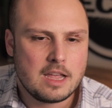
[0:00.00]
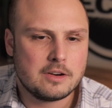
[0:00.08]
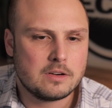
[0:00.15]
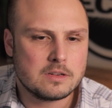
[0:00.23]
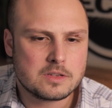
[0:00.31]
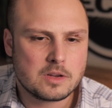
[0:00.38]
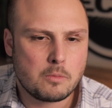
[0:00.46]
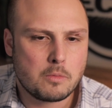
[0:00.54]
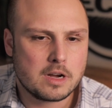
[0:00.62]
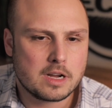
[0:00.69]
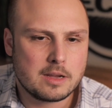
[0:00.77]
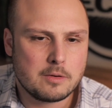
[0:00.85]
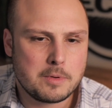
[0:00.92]
also
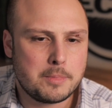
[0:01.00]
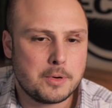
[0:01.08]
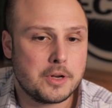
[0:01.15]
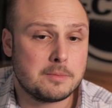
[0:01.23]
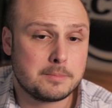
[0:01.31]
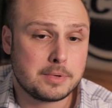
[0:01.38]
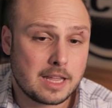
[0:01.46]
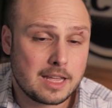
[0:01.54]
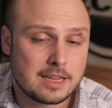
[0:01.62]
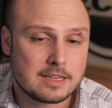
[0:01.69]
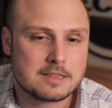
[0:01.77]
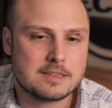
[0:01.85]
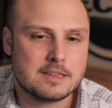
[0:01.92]
what can we put in
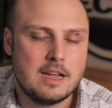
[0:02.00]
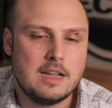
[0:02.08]
place